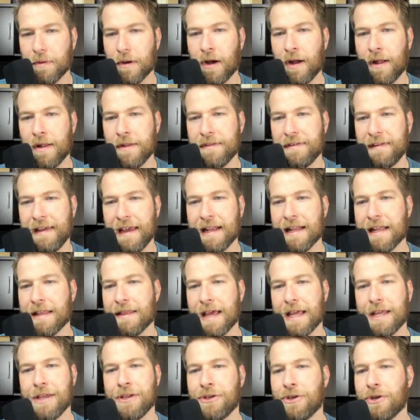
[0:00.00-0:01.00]
on data
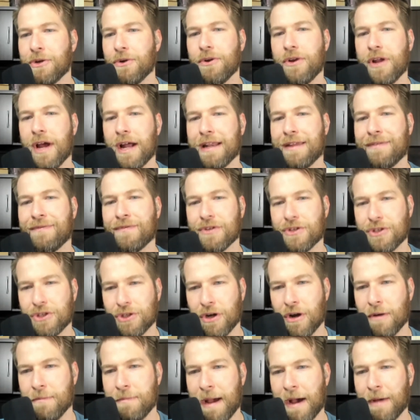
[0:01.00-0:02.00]
that you're not even
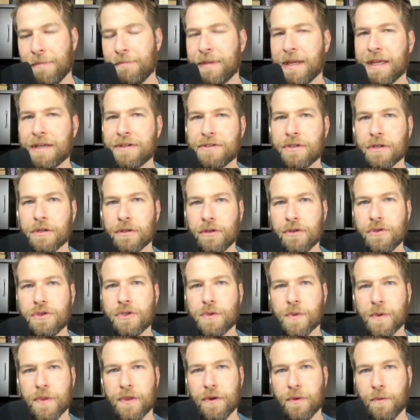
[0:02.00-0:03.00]
sure about because you're
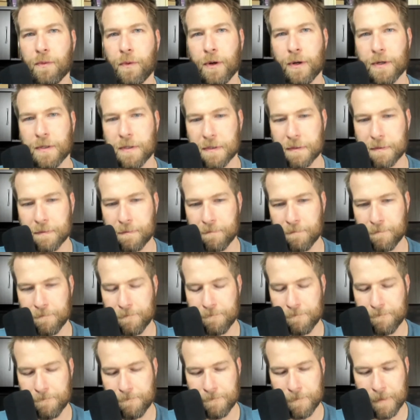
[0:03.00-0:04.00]
loose with your words.
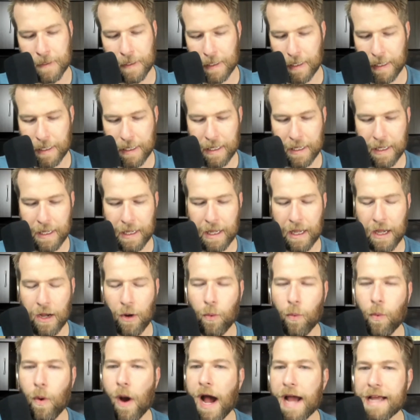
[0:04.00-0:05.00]

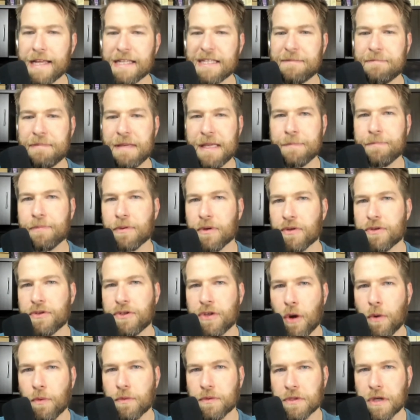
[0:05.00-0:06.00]
Wise people
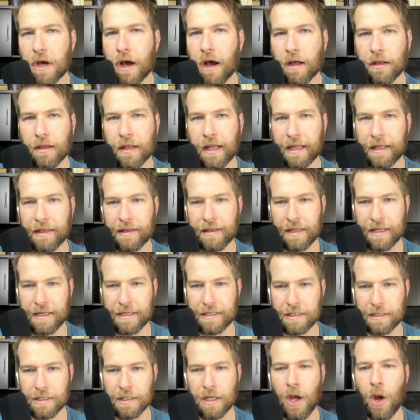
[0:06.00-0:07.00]
don't talk like
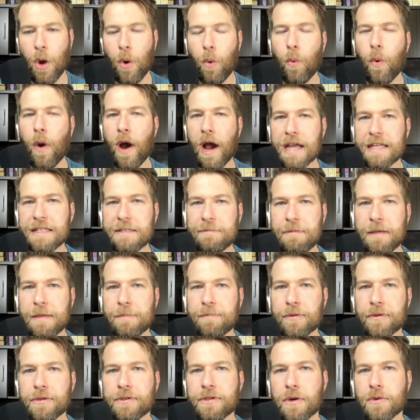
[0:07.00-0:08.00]
this. Wise
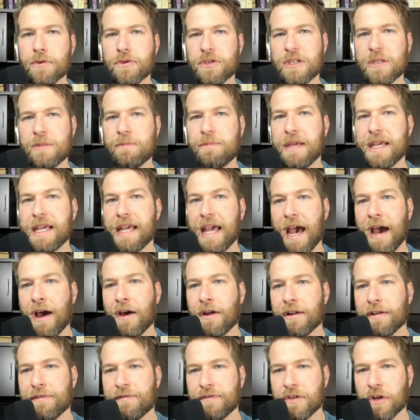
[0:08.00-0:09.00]
people don't speak
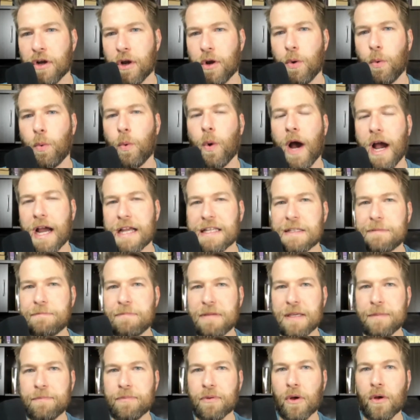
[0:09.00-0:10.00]
out of turn. Wise
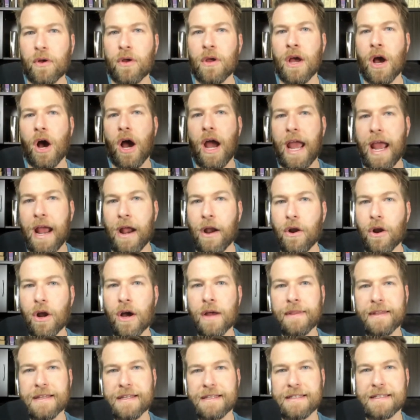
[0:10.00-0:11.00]
people err
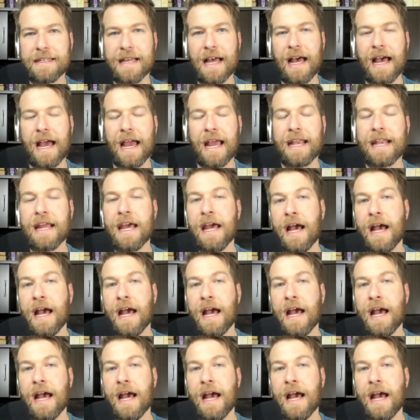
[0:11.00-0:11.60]
on the side